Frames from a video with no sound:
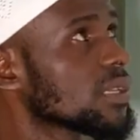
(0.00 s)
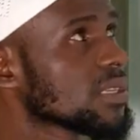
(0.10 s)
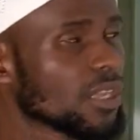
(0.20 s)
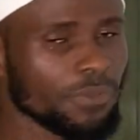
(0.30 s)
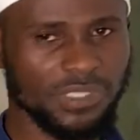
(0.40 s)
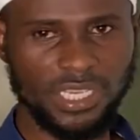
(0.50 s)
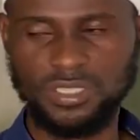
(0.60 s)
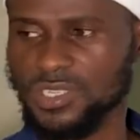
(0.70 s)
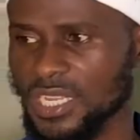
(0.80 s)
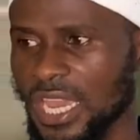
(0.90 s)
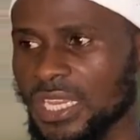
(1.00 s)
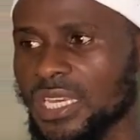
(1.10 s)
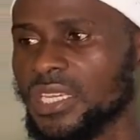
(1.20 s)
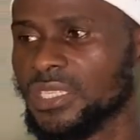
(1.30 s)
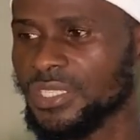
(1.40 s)
Subject. You
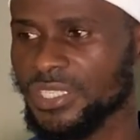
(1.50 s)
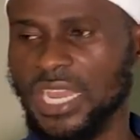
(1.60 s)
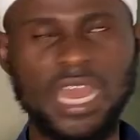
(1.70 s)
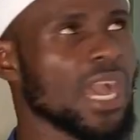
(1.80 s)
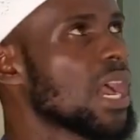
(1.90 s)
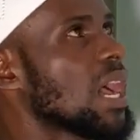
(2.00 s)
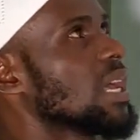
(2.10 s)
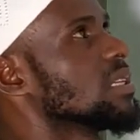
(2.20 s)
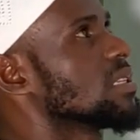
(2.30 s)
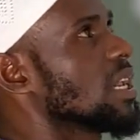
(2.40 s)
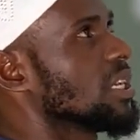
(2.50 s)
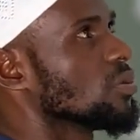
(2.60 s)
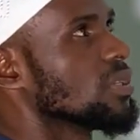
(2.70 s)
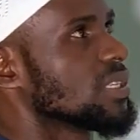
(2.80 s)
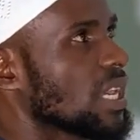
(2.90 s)
say, Ja'a
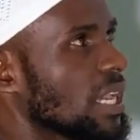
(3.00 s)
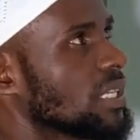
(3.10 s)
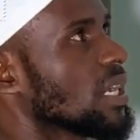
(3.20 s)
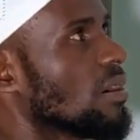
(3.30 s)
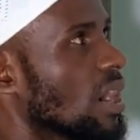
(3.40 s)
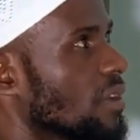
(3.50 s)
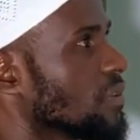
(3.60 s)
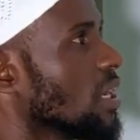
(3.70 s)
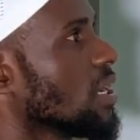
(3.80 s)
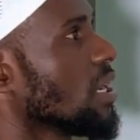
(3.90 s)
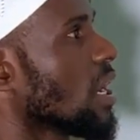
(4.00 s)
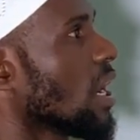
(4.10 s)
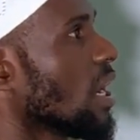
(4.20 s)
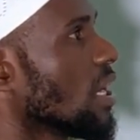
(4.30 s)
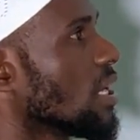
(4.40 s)
Zaydun. Zayd arrived.
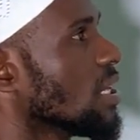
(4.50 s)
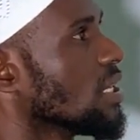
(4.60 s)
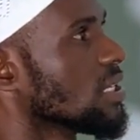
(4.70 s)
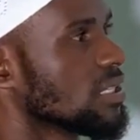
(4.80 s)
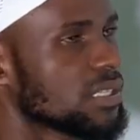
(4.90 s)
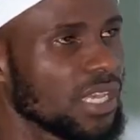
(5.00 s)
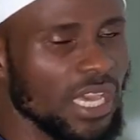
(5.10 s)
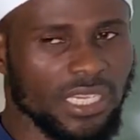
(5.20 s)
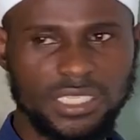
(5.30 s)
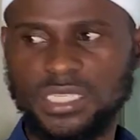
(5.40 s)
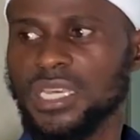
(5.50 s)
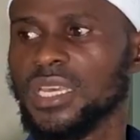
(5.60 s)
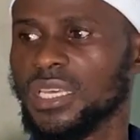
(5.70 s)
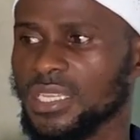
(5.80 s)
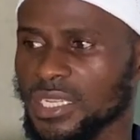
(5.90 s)
Here, Zayd
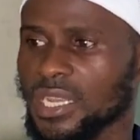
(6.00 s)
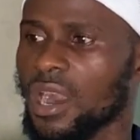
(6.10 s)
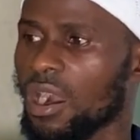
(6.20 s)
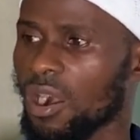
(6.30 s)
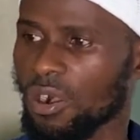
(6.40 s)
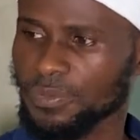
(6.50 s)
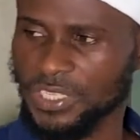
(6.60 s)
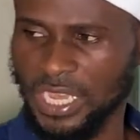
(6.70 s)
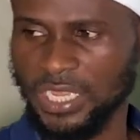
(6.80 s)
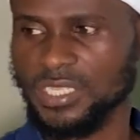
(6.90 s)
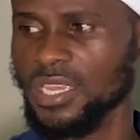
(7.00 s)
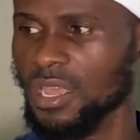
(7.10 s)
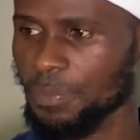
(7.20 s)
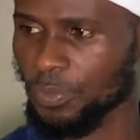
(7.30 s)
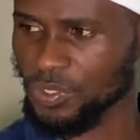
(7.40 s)
is in the object
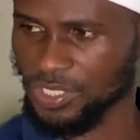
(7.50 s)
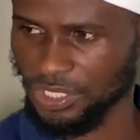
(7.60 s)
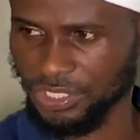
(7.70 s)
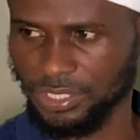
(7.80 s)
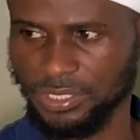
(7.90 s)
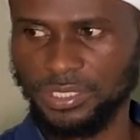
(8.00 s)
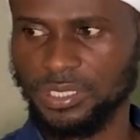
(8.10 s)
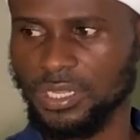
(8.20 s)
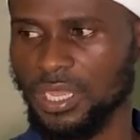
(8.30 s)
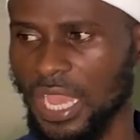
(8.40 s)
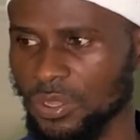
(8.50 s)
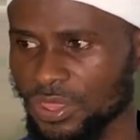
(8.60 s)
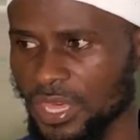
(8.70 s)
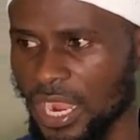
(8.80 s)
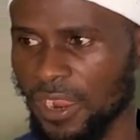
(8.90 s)
position. Are
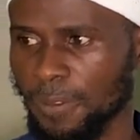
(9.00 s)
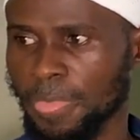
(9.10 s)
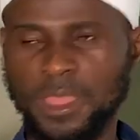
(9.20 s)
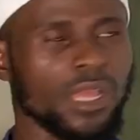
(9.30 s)
you there?